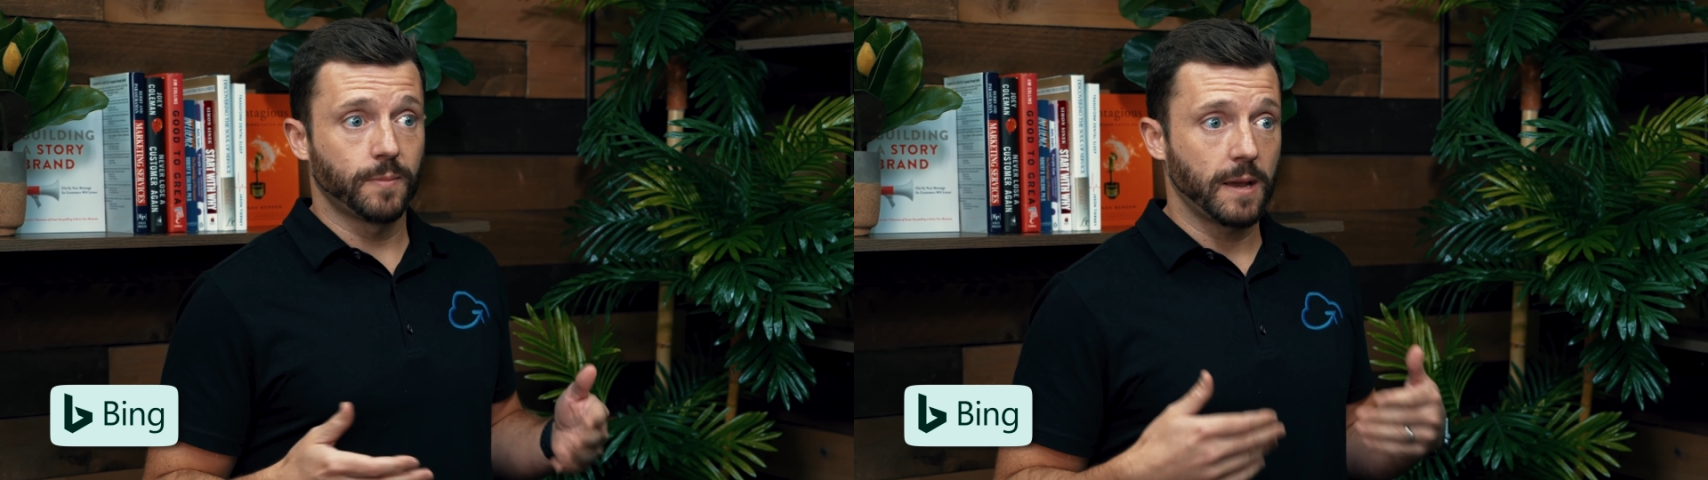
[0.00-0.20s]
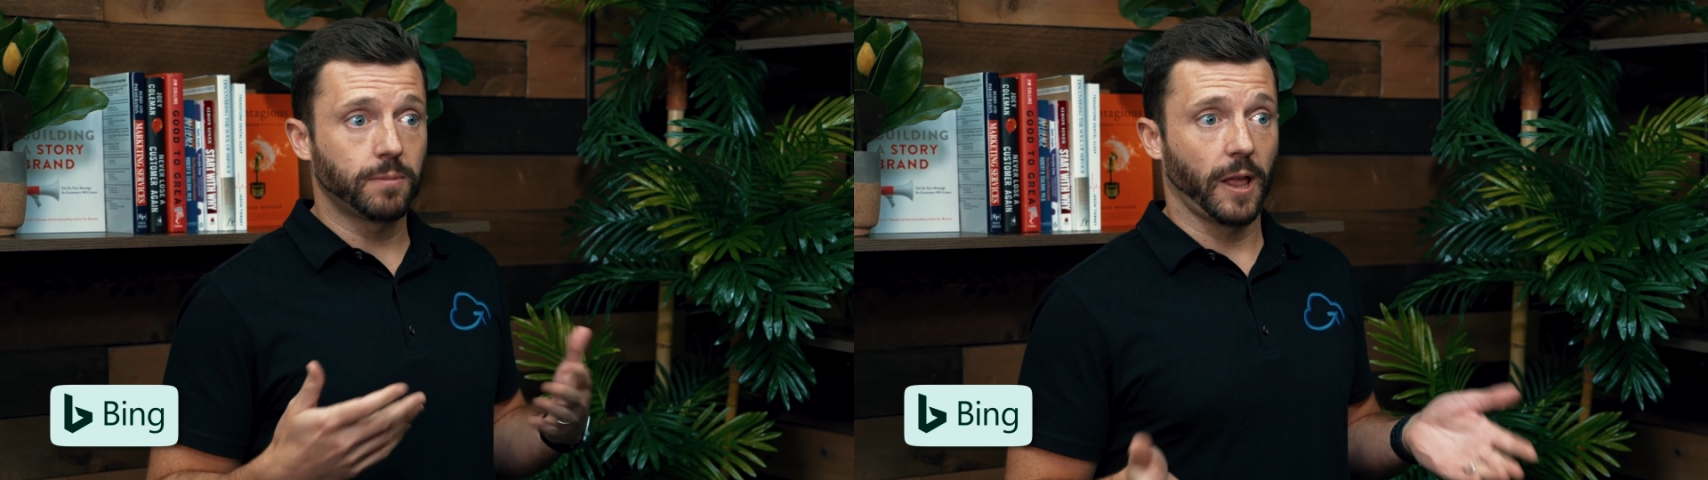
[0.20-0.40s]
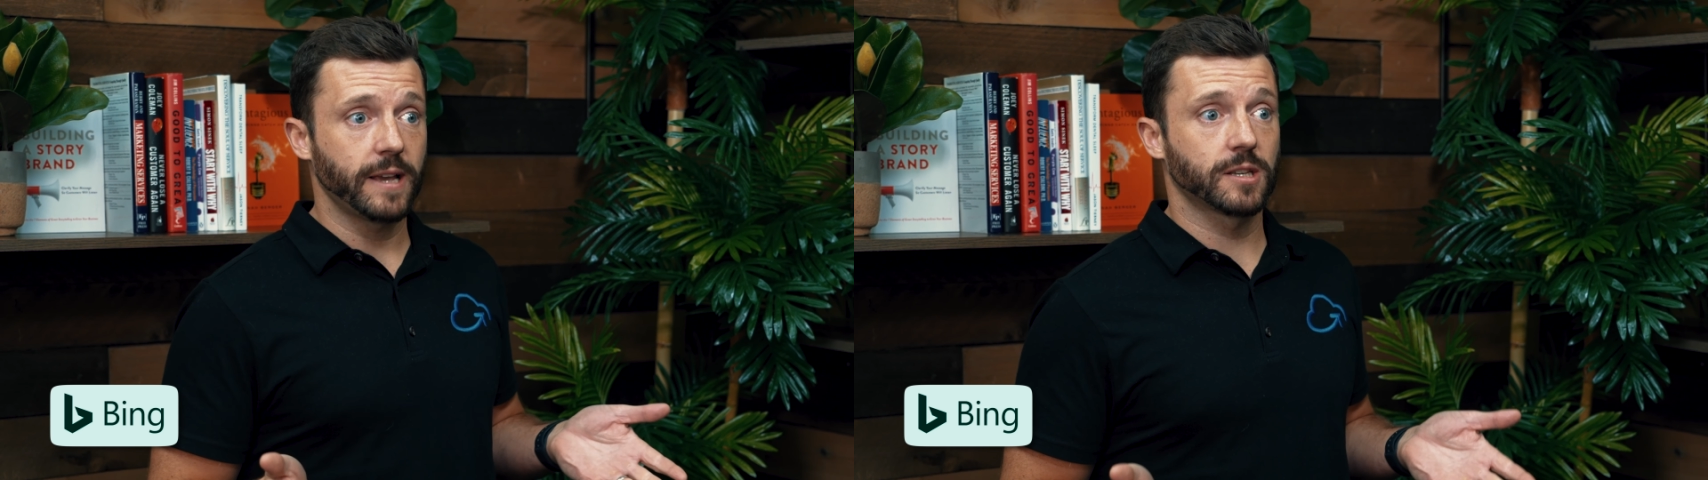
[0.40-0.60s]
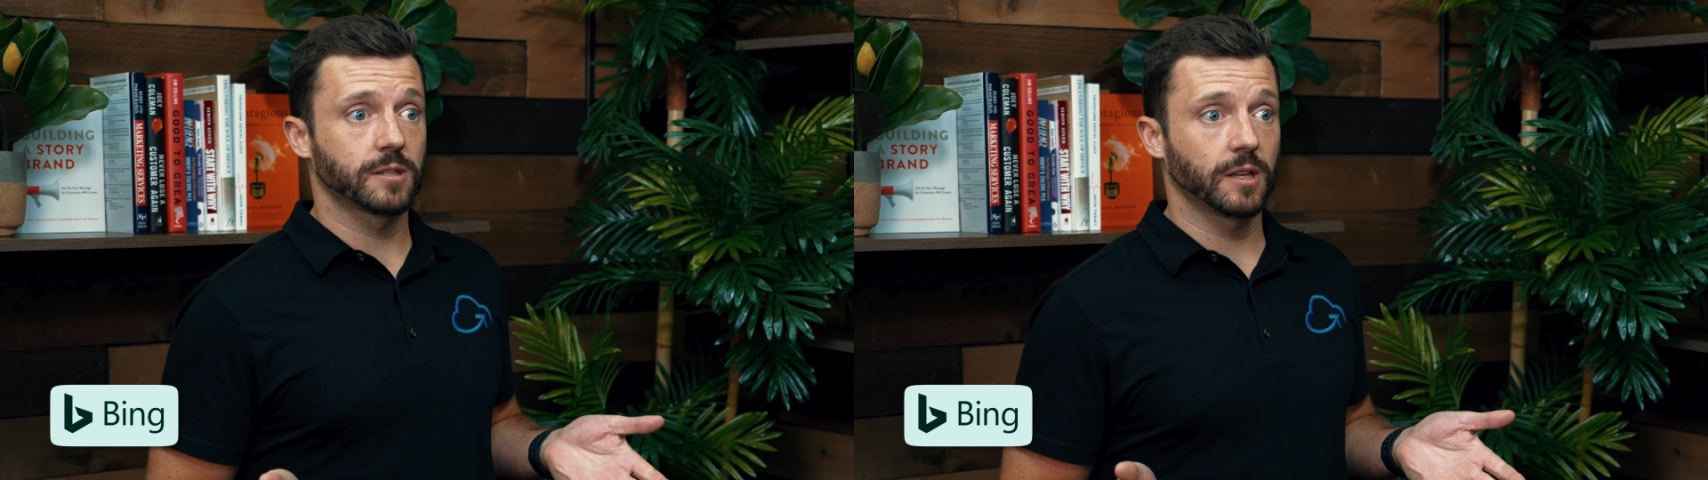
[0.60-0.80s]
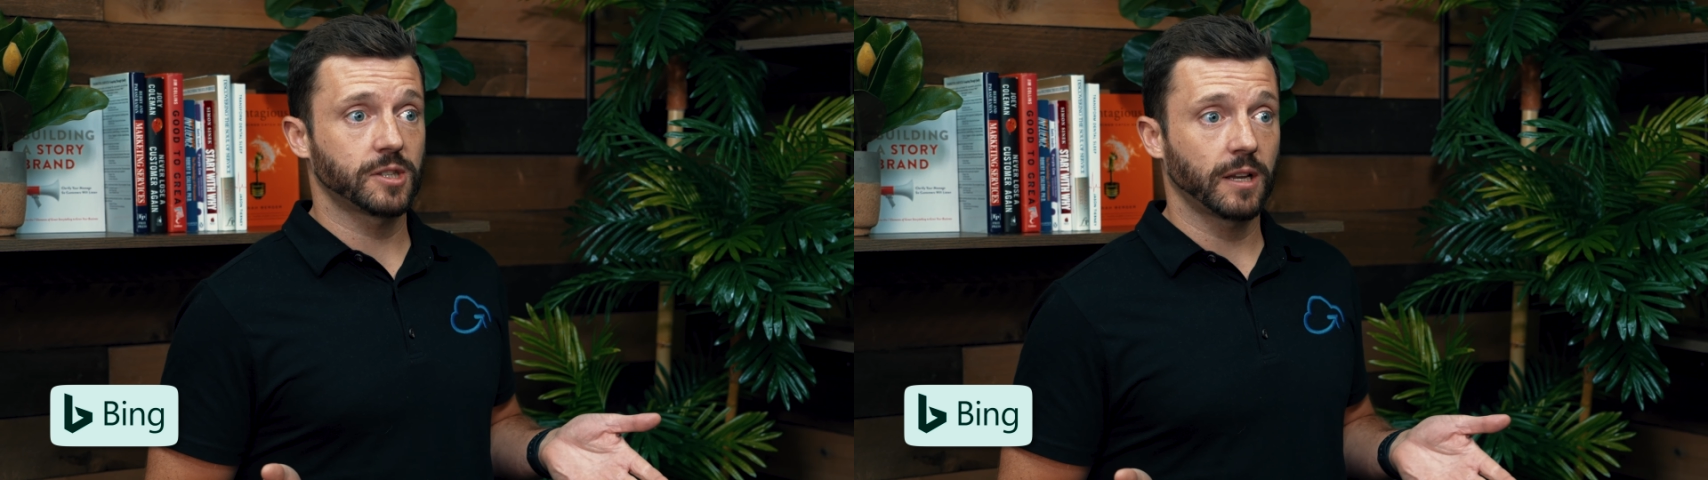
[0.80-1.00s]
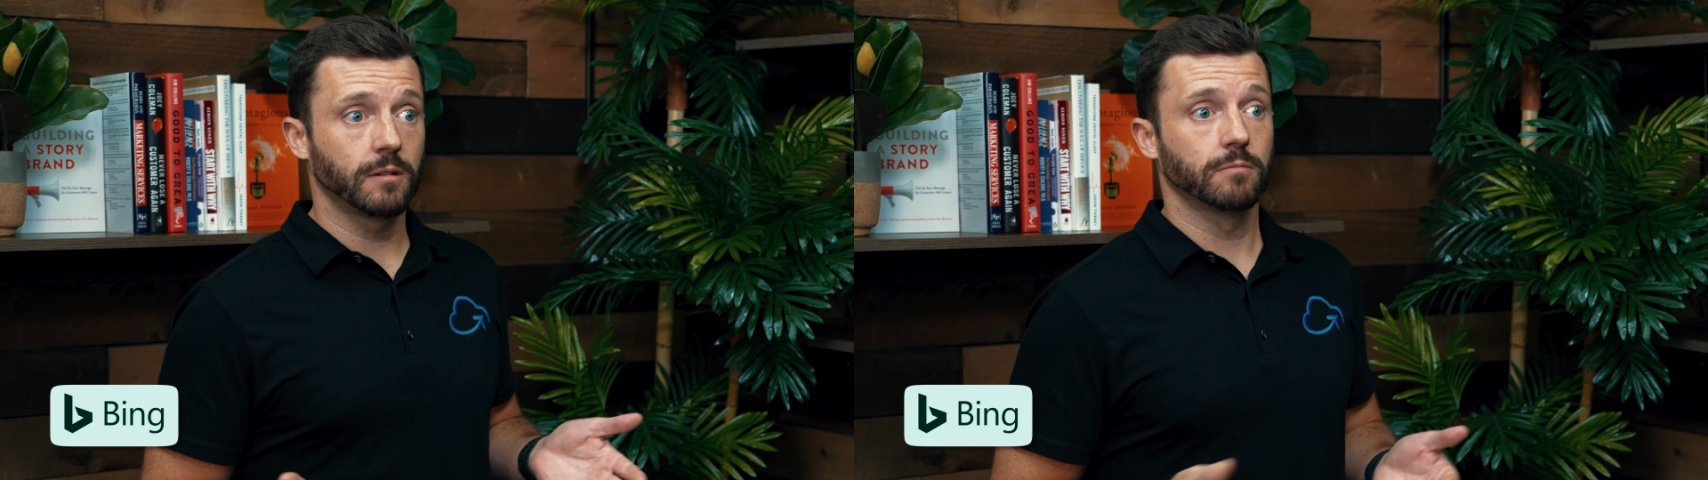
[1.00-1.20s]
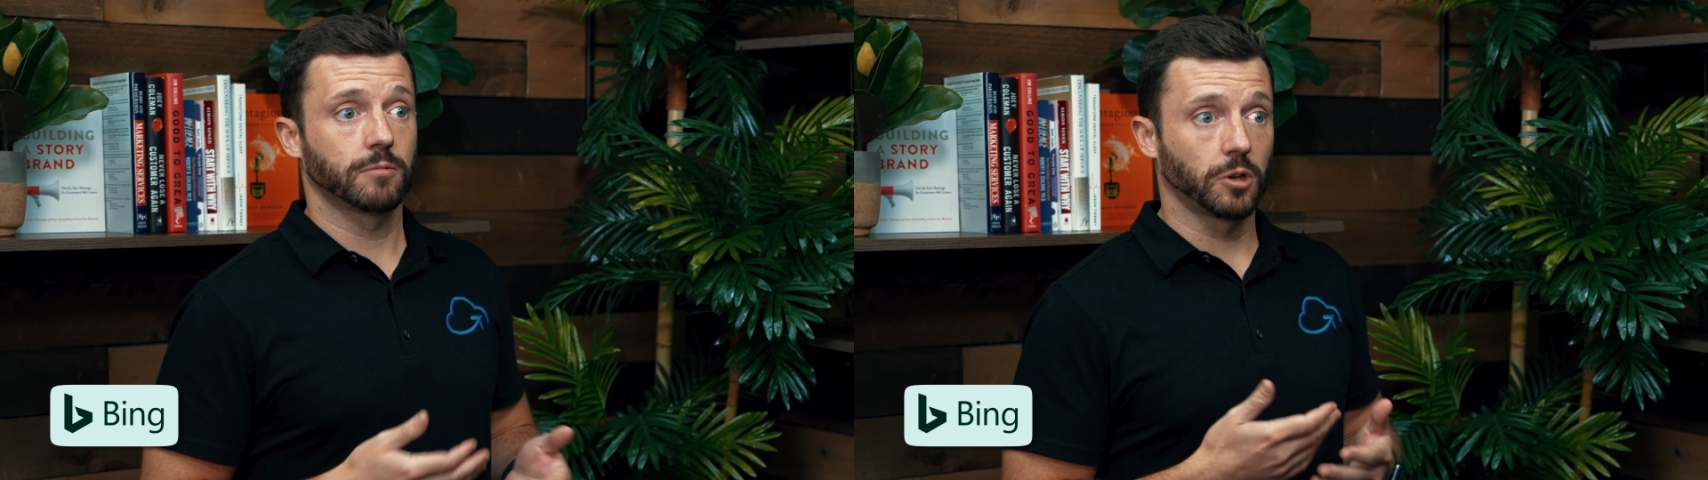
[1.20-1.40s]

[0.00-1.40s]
Bing Places listing